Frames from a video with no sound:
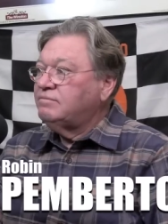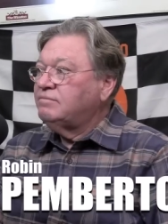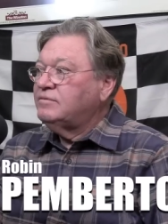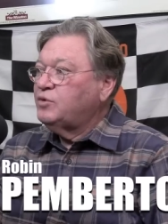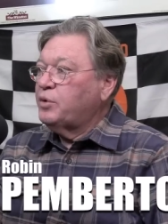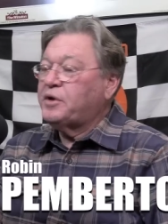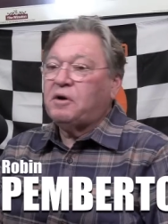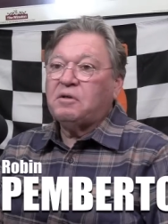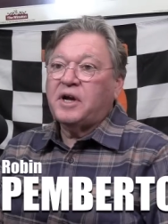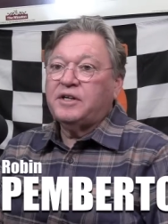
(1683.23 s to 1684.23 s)
in
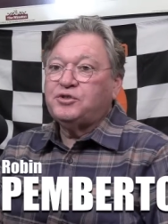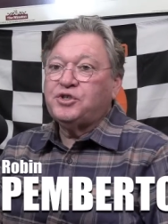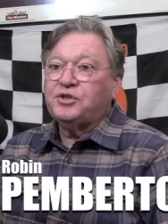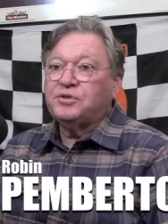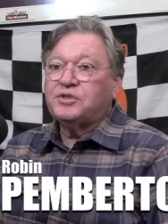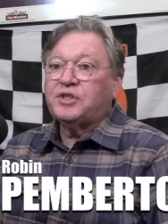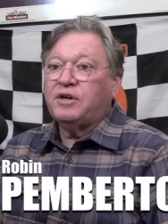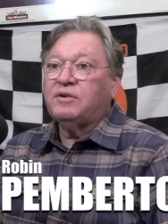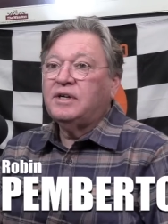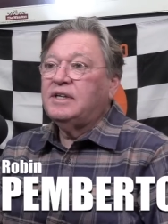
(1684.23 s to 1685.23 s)
North Carolina too.
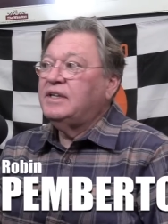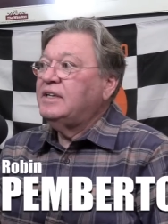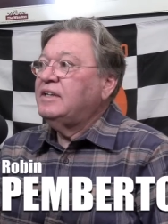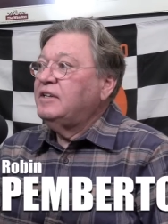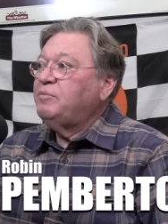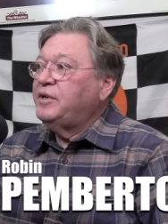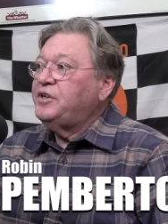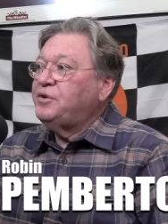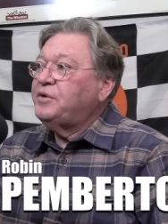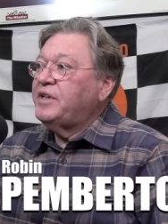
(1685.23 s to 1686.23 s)
So I've
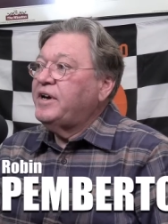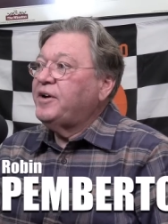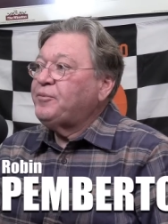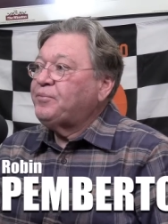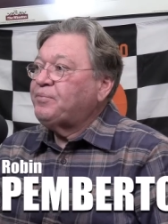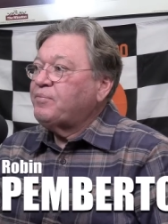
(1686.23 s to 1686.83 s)
been doing that.